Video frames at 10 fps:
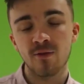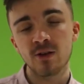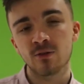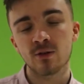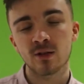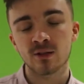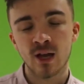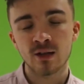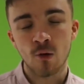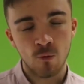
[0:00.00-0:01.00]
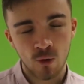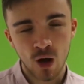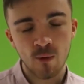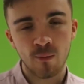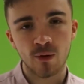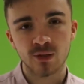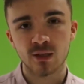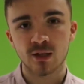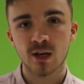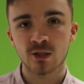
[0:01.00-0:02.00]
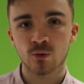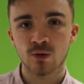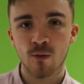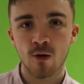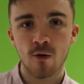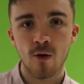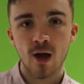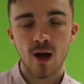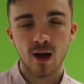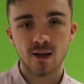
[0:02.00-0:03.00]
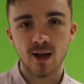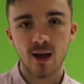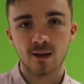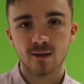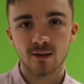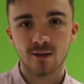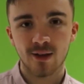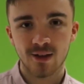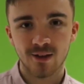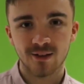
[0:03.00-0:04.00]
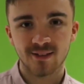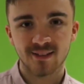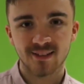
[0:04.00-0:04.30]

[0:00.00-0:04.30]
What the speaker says: My feature, as I said, will come on Prost International tomorrow, and yeah, thank you.